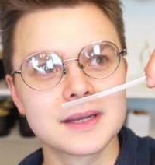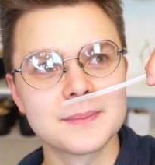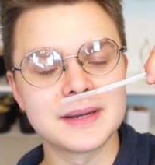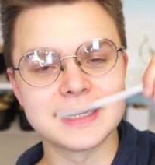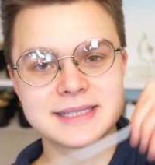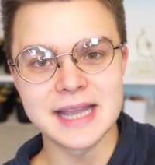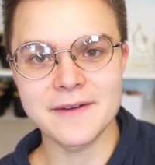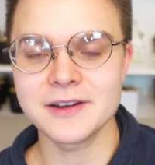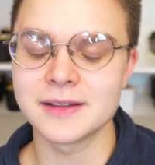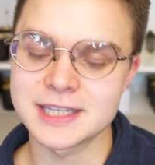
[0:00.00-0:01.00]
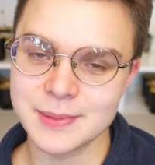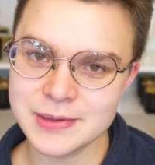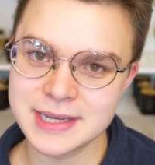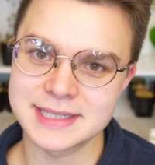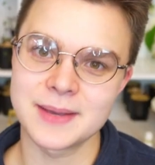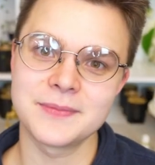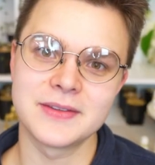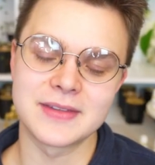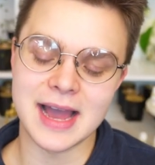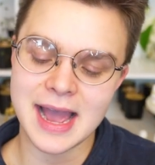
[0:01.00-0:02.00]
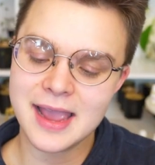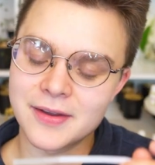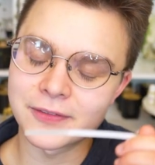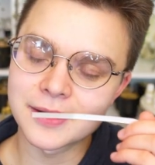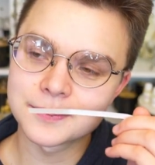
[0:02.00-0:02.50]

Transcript: but it definitely smells like something that I have